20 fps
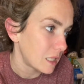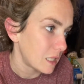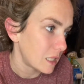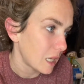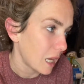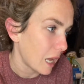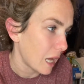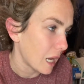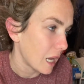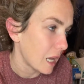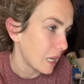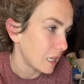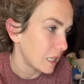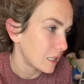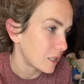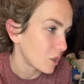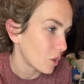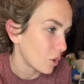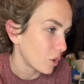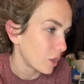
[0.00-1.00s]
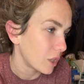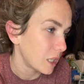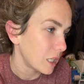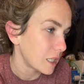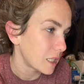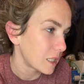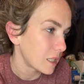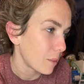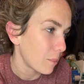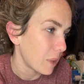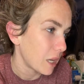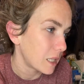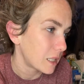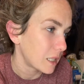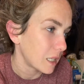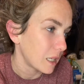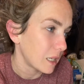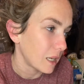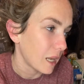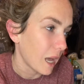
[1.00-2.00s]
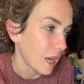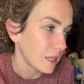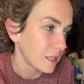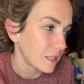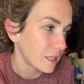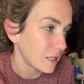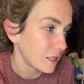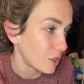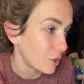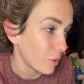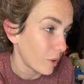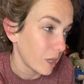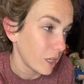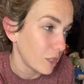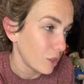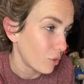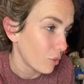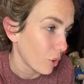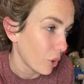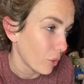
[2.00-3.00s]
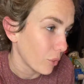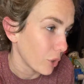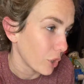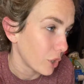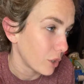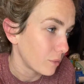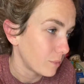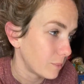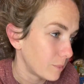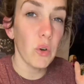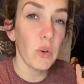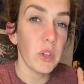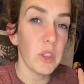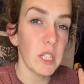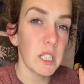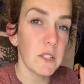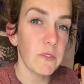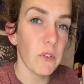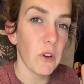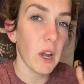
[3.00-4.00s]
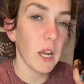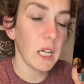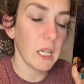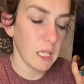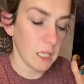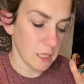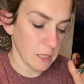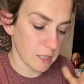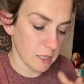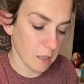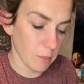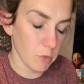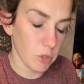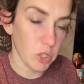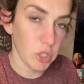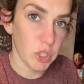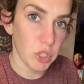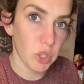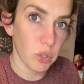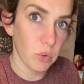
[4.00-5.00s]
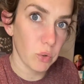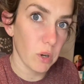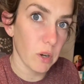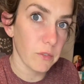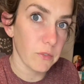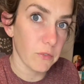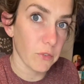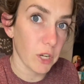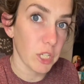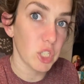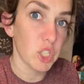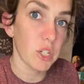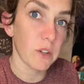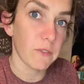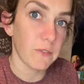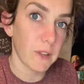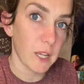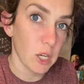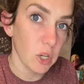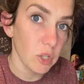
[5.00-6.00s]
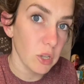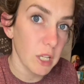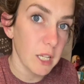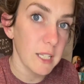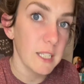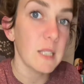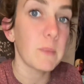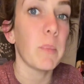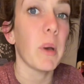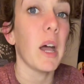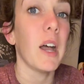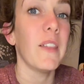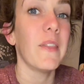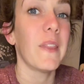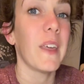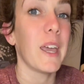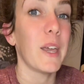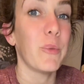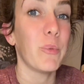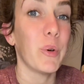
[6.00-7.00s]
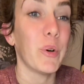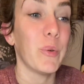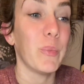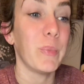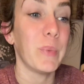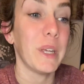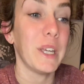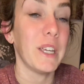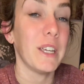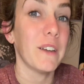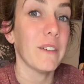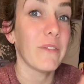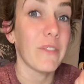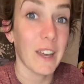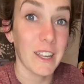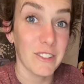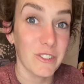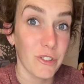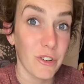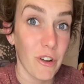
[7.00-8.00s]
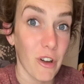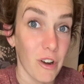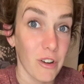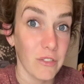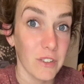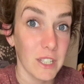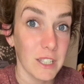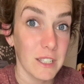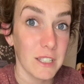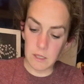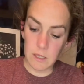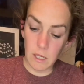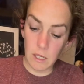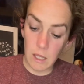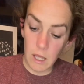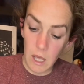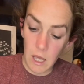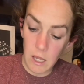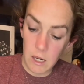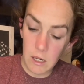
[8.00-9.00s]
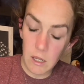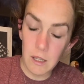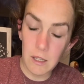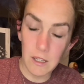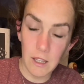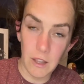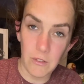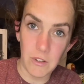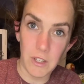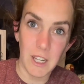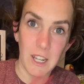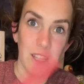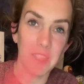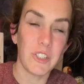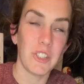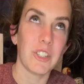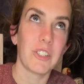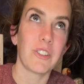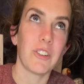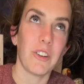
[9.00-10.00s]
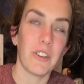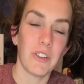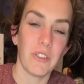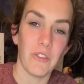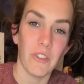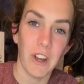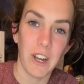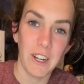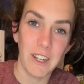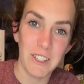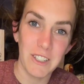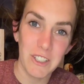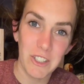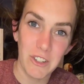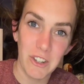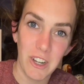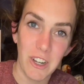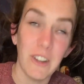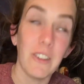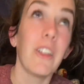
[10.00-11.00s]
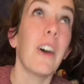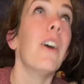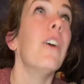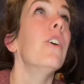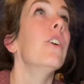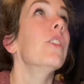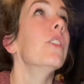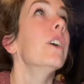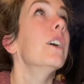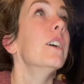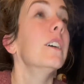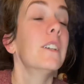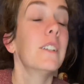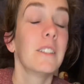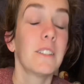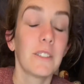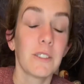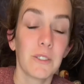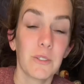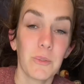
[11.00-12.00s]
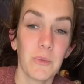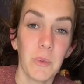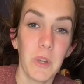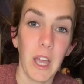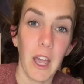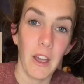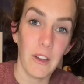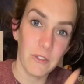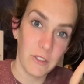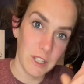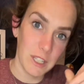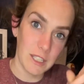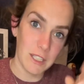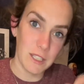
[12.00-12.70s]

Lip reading: and its earliness makes it an asset to any grower. But this variety is similar to French fingerlings, but they will be faster to harvest. Again, given it just started raining, do you hear that on the, we have these